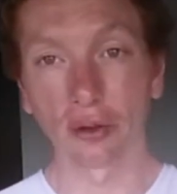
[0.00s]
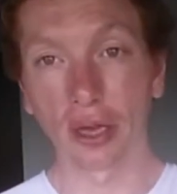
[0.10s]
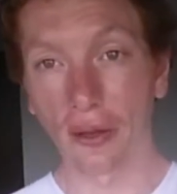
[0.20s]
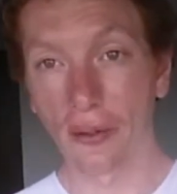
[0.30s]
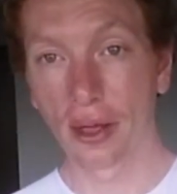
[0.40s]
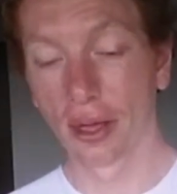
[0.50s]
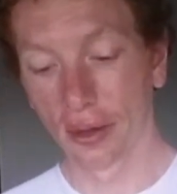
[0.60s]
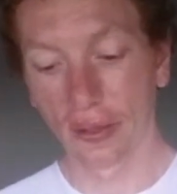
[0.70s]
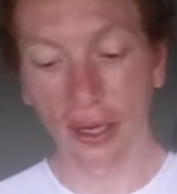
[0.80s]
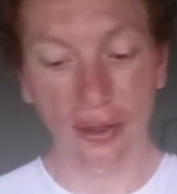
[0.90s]
So yeah,
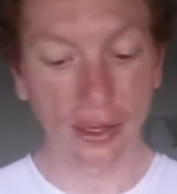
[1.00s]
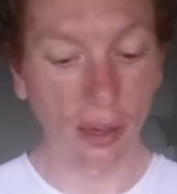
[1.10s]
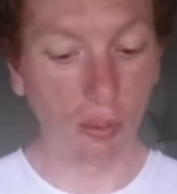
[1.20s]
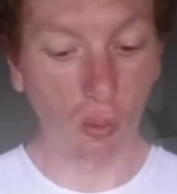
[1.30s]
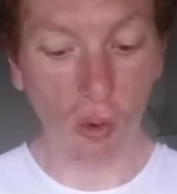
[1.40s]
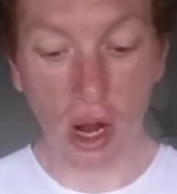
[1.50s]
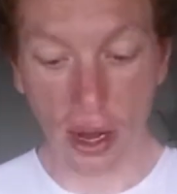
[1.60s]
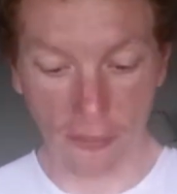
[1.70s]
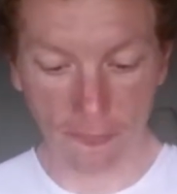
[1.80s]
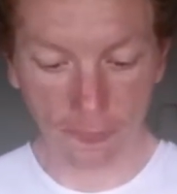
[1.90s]
that's number
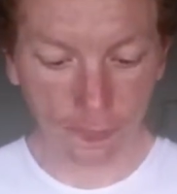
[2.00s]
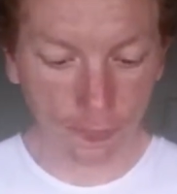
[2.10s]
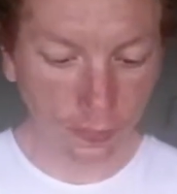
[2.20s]
one.